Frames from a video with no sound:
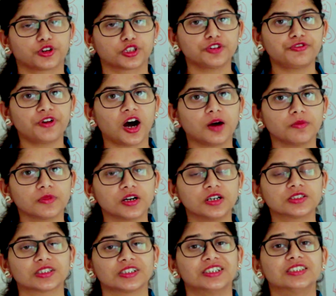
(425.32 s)
for the
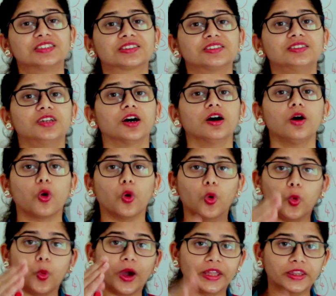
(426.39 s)
farmers, it's the
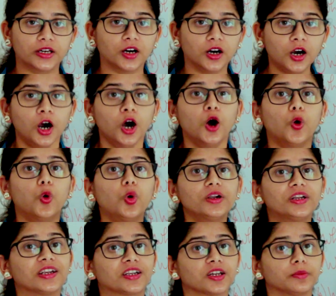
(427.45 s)
weather who
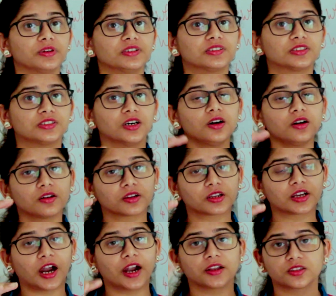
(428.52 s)
determines
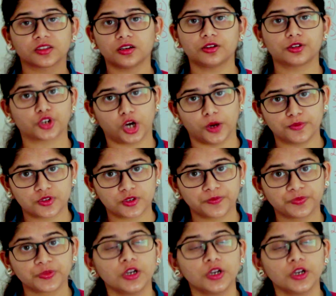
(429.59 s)
regarding the crops.